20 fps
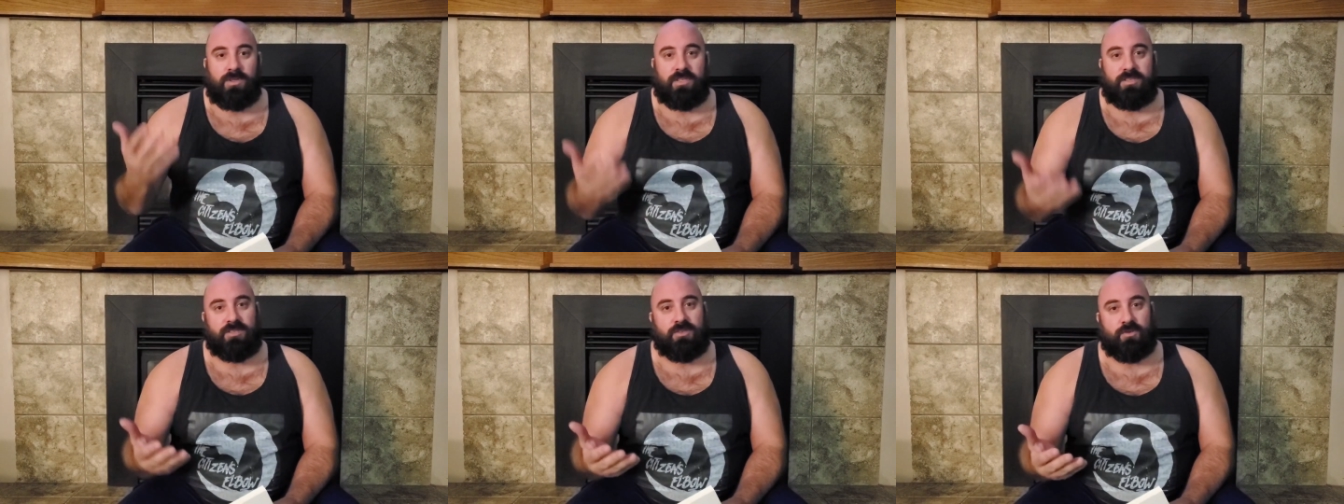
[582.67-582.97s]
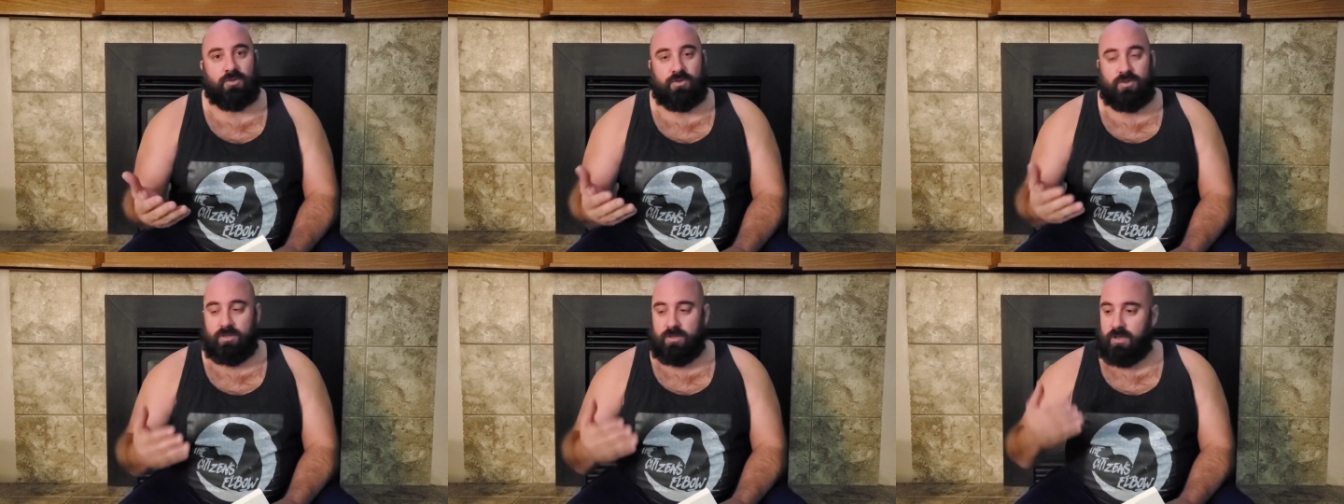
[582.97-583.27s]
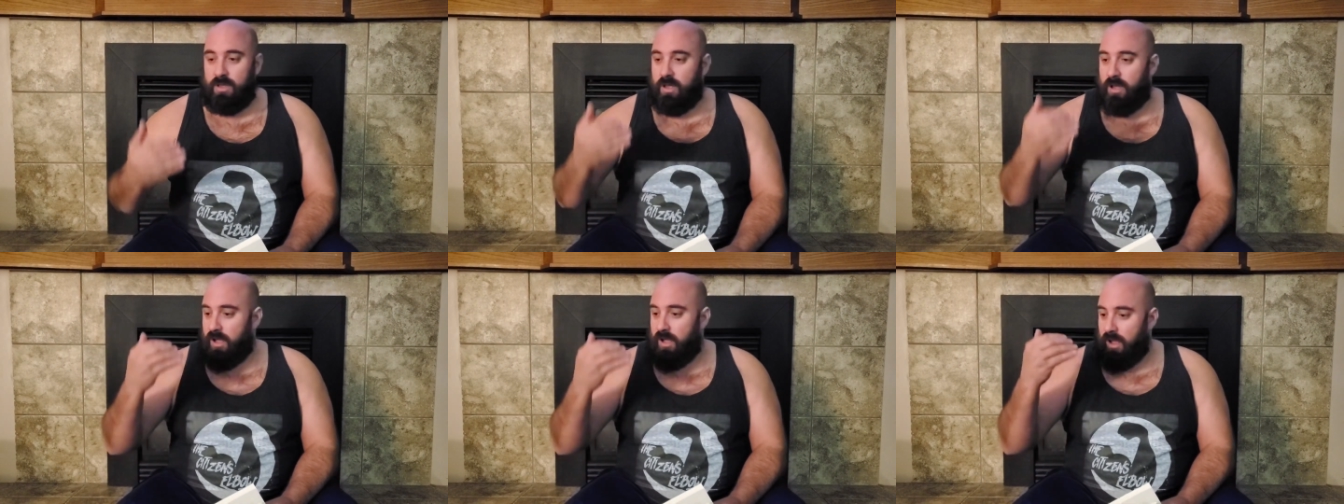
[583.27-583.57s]
I went to
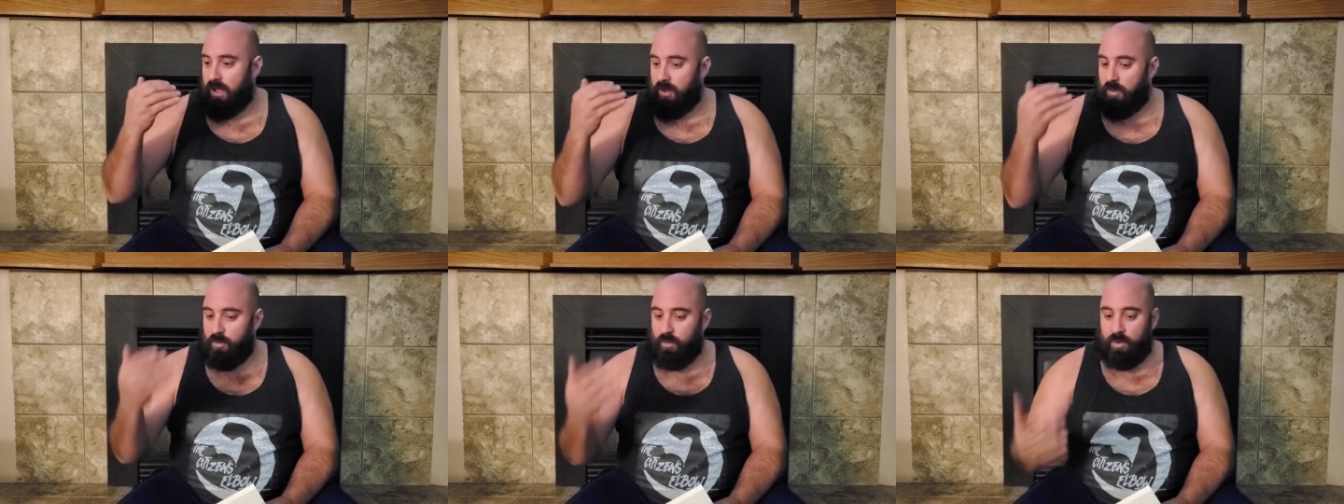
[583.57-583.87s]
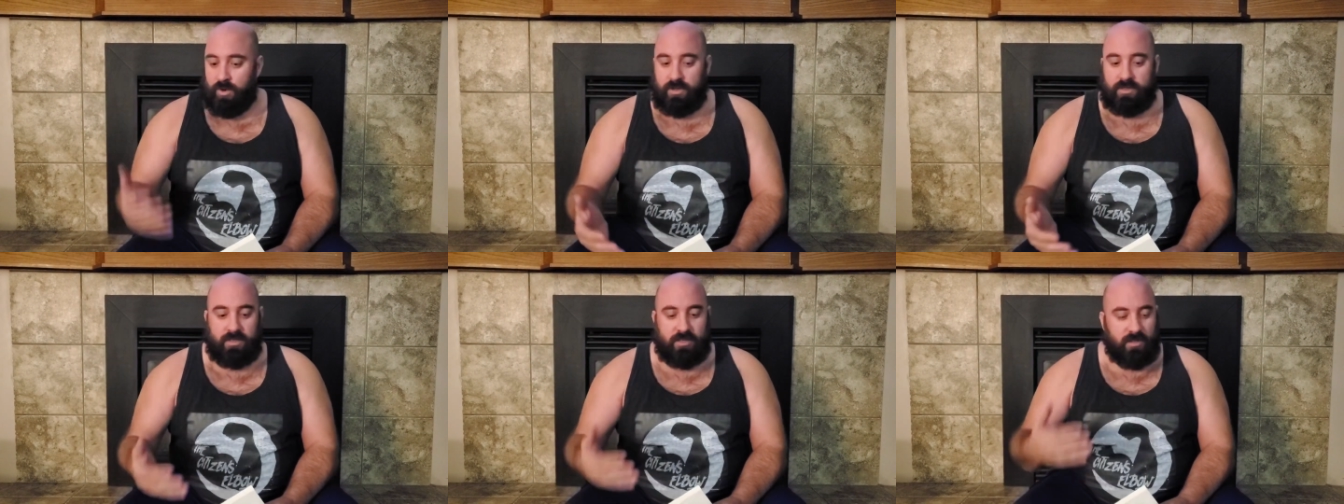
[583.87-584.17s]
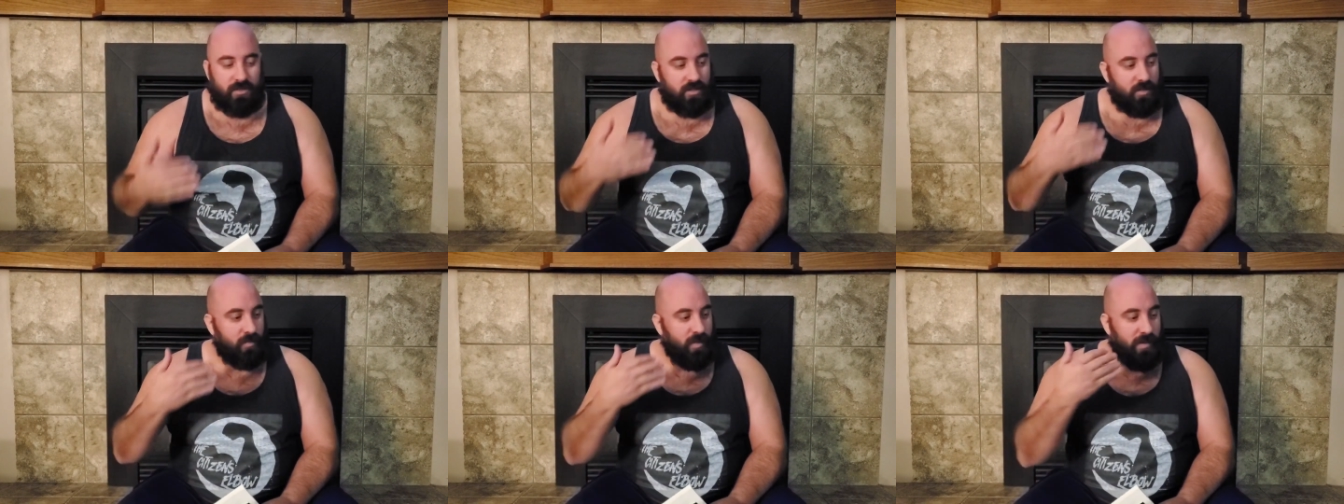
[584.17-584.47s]
school. I
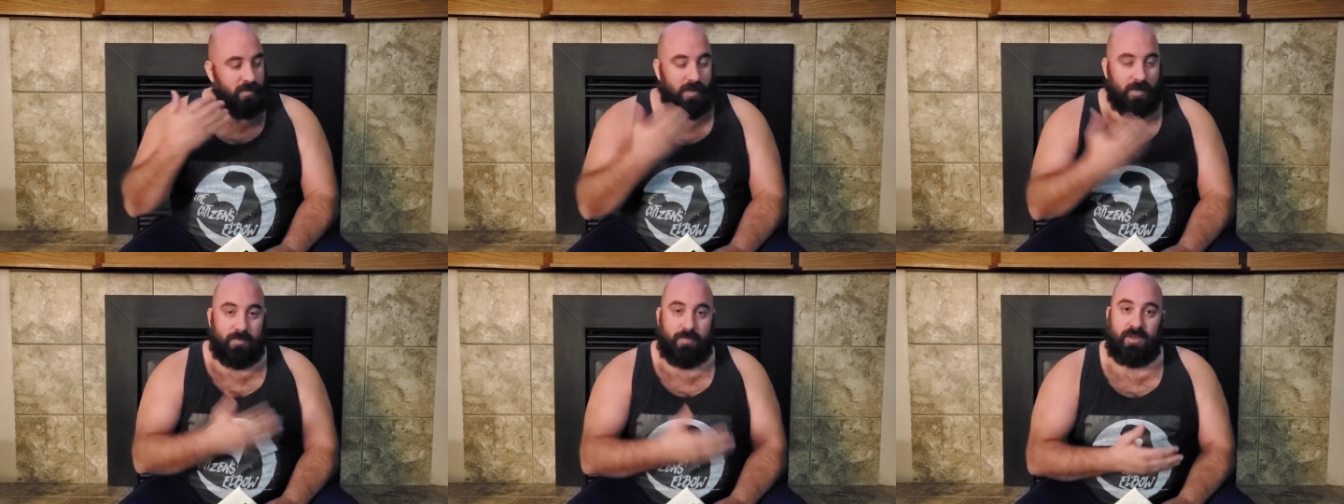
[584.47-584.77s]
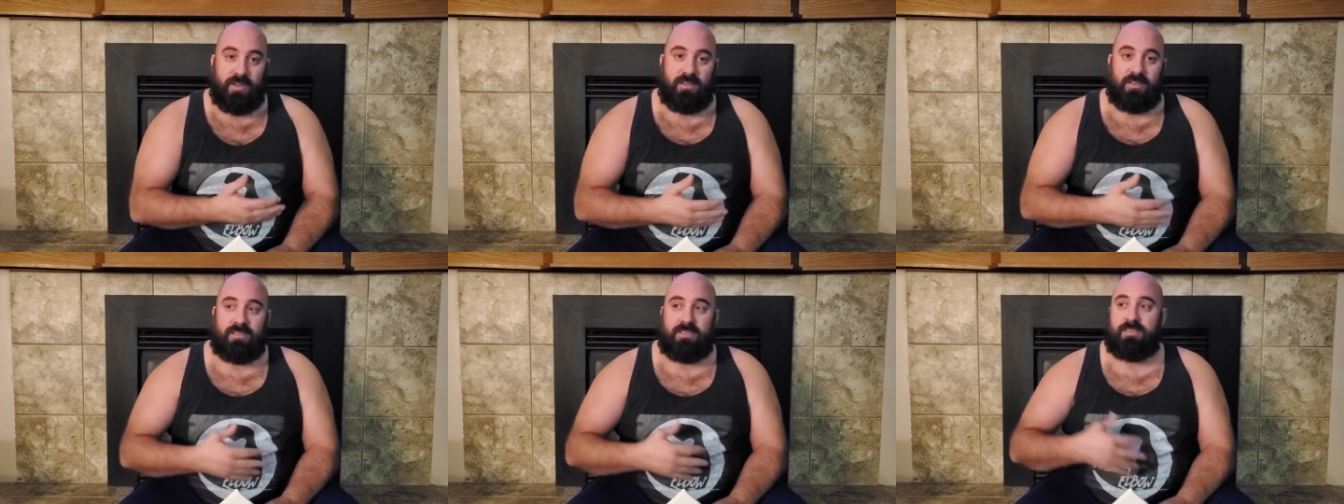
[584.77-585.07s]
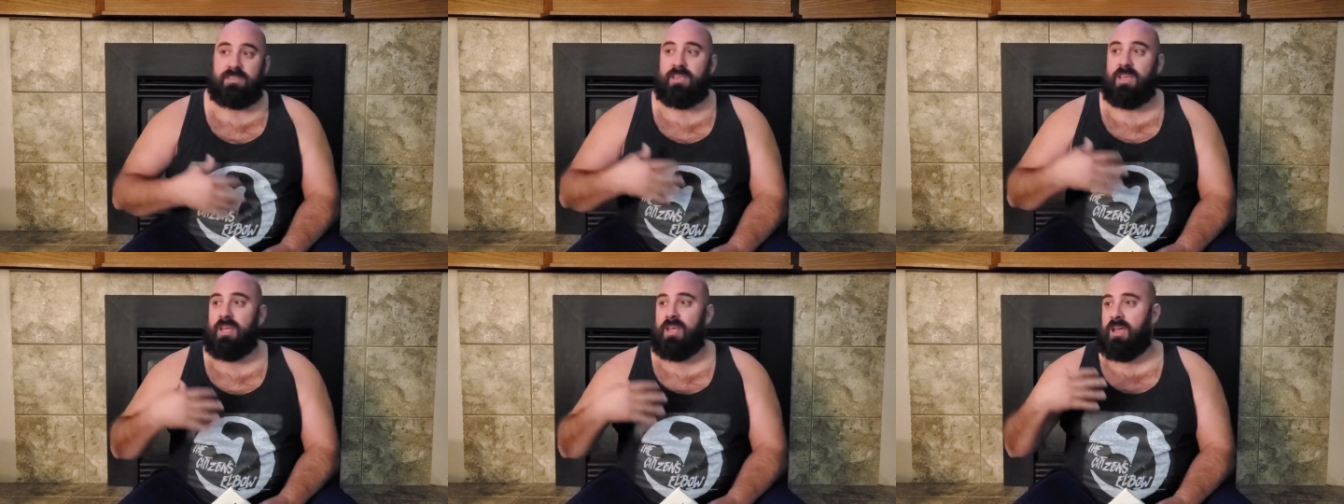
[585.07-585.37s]
worked to pay my
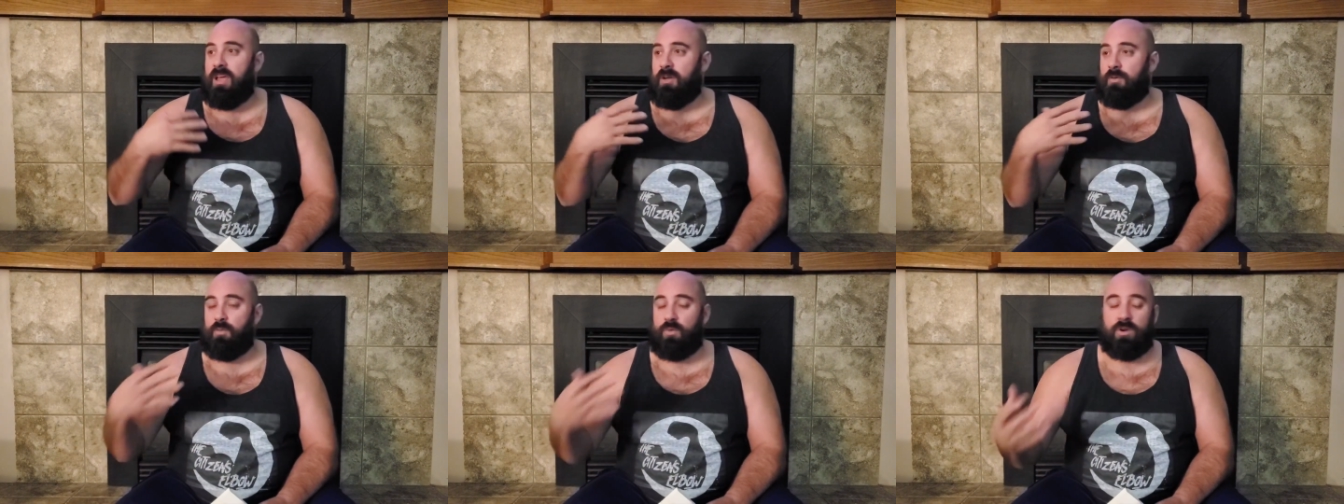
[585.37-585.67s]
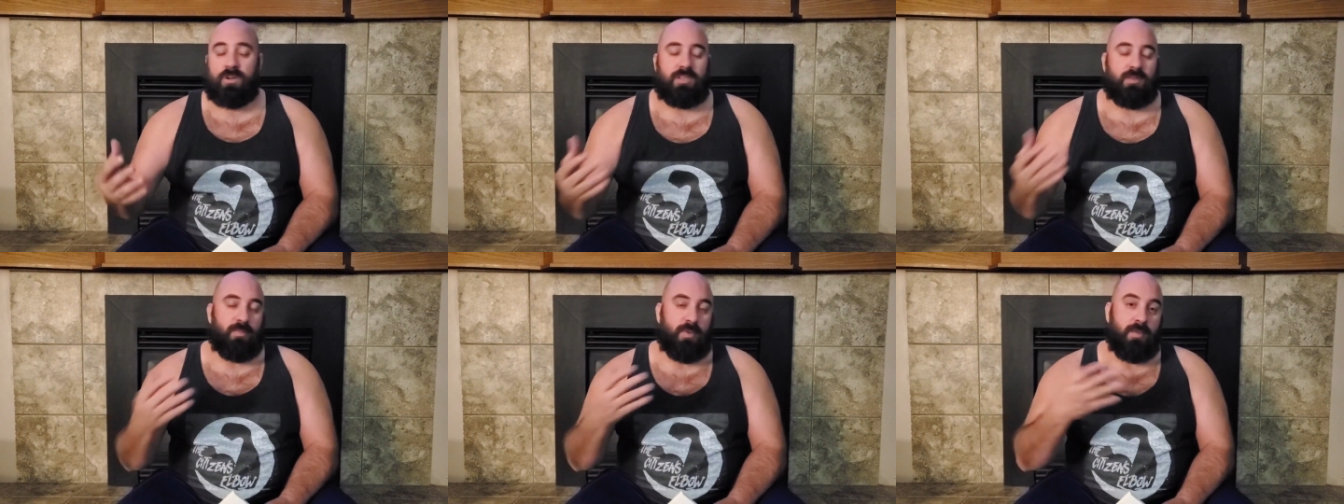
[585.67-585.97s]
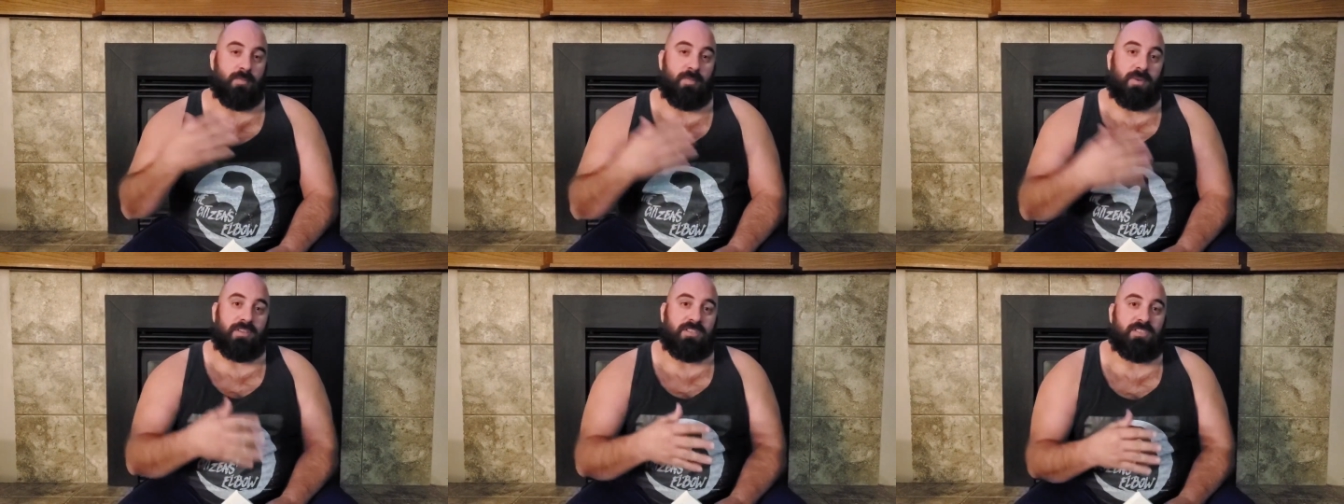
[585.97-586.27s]
bills. I worked to
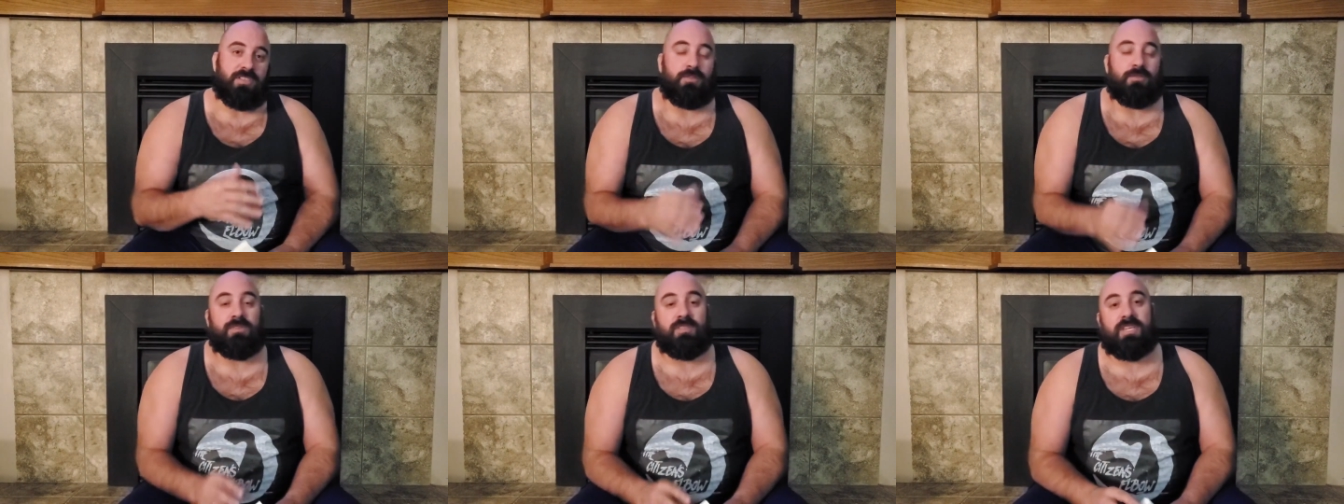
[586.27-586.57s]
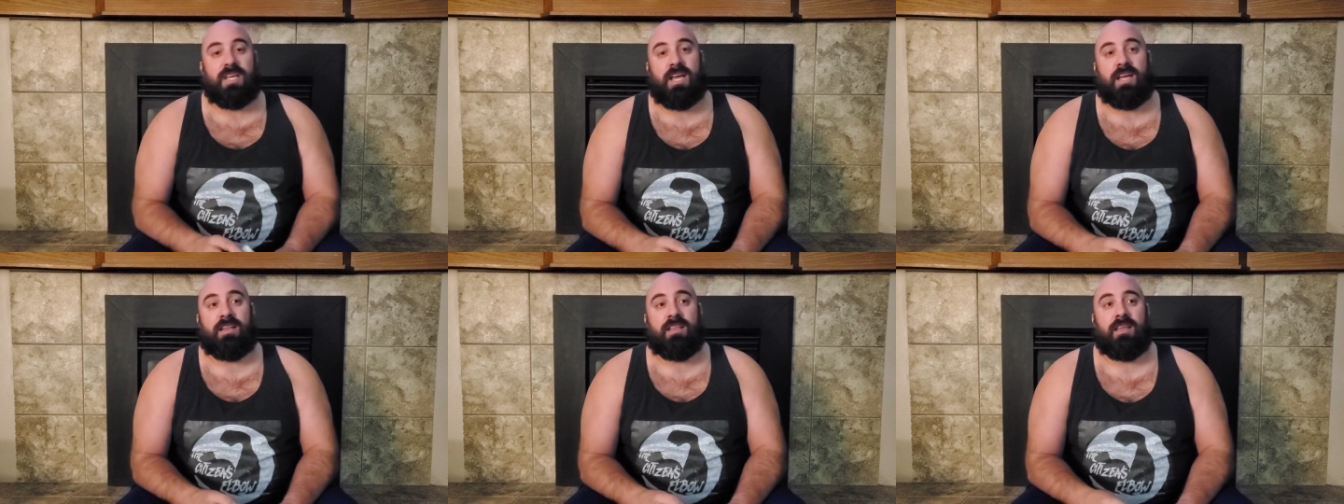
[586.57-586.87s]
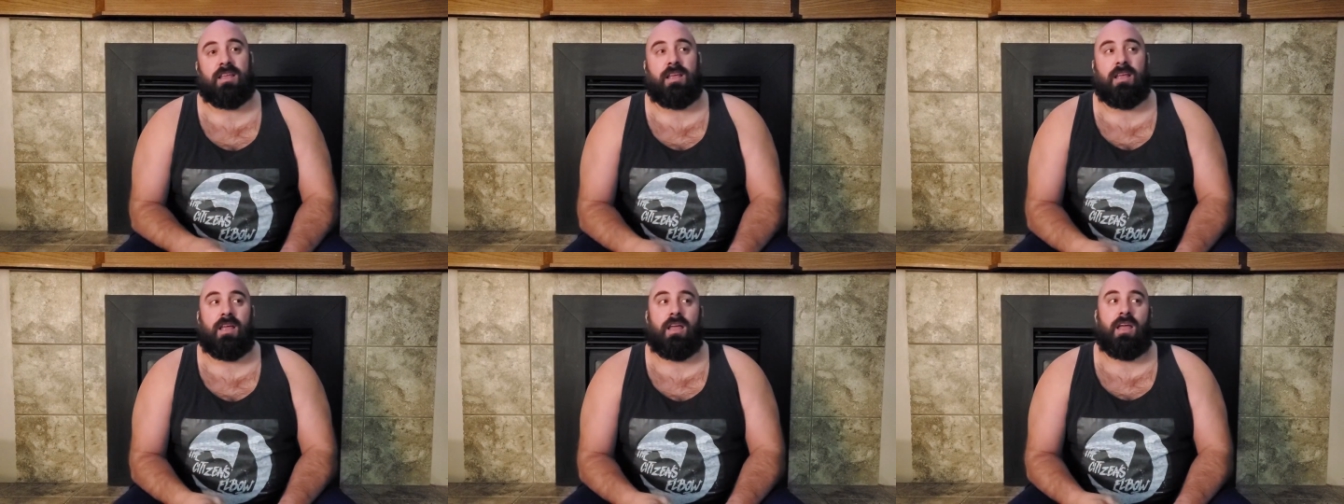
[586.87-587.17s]
pay my student debt.